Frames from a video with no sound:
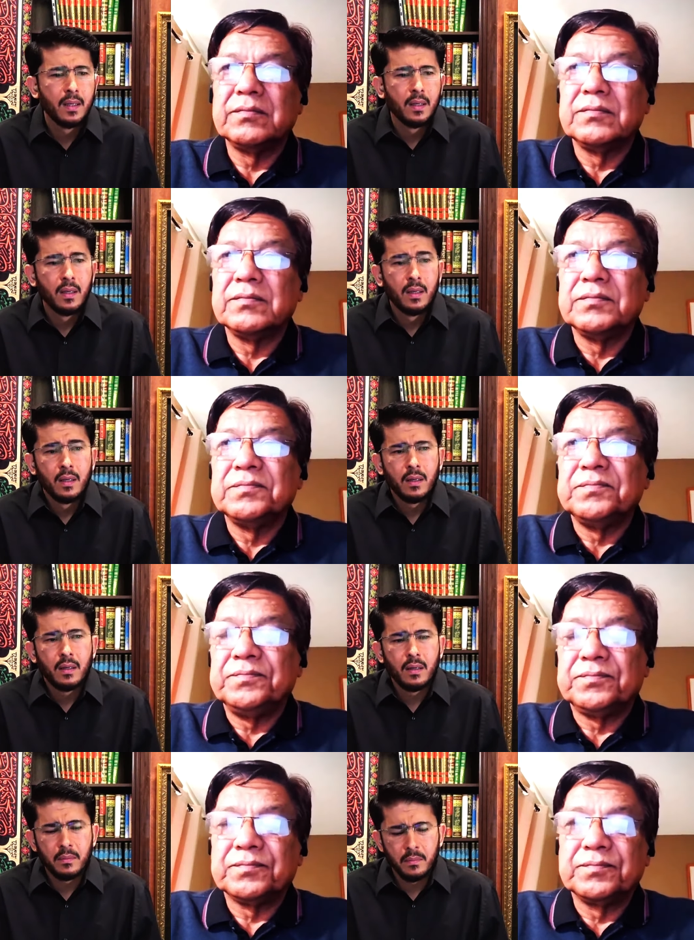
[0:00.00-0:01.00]

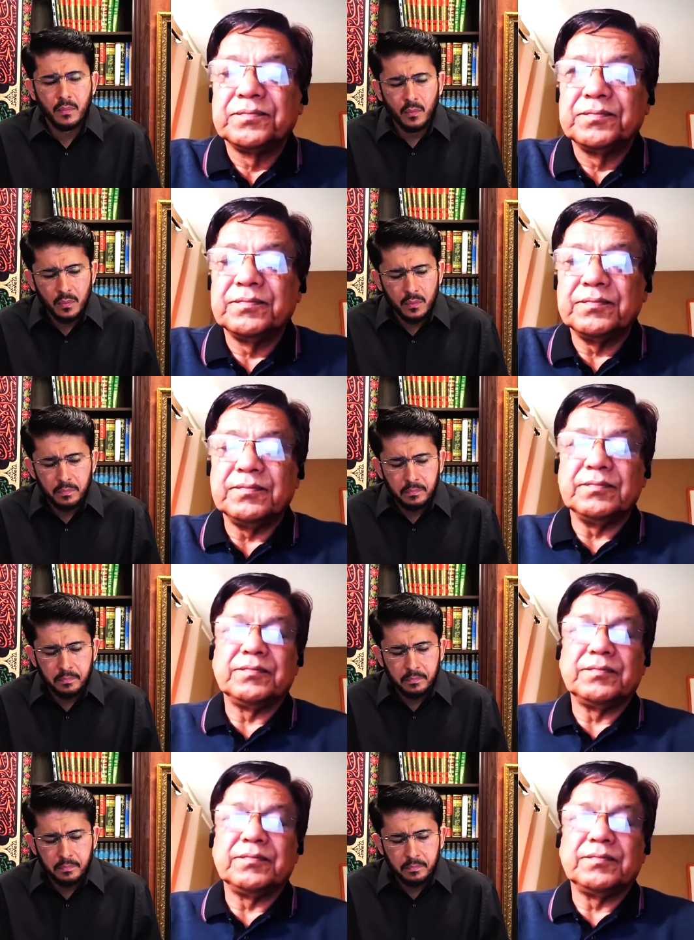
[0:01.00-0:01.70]
[no speech]